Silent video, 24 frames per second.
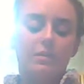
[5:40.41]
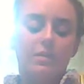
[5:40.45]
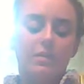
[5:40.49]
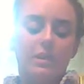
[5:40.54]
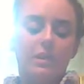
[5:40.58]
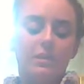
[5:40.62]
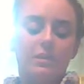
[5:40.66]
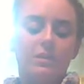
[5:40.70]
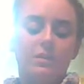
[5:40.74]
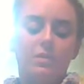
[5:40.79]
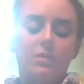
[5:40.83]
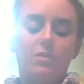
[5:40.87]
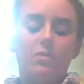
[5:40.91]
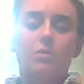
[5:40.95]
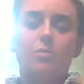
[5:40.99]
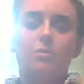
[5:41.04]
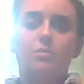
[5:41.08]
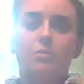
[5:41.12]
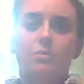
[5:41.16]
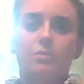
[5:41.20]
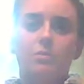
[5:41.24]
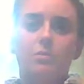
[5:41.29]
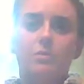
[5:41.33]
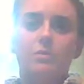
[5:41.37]
let's go
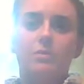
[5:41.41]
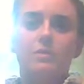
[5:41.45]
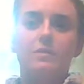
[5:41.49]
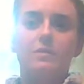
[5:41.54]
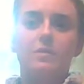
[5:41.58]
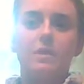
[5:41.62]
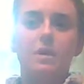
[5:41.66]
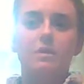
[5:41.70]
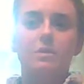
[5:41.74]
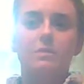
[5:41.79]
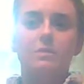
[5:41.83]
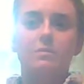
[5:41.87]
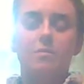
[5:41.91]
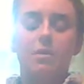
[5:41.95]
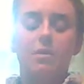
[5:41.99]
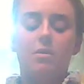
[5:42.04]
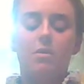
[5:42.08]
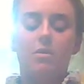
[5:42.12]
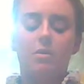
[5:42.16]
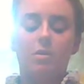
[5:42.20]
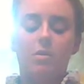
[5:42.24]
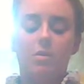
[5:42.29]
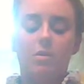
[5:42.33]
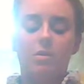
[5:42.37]
over what we've talked
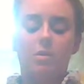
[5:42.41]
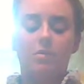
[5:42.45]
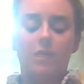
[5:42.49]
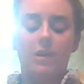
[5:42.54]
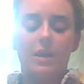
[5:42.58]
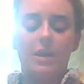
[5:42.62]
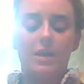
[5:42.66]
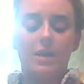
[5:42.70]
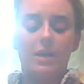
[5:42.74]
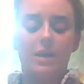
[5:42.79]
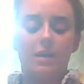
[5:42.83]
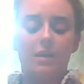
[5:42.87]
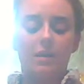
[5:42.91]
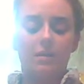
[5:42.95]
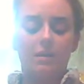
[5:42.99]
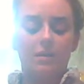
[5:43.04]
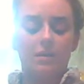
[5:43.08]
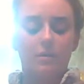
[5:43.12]
about already.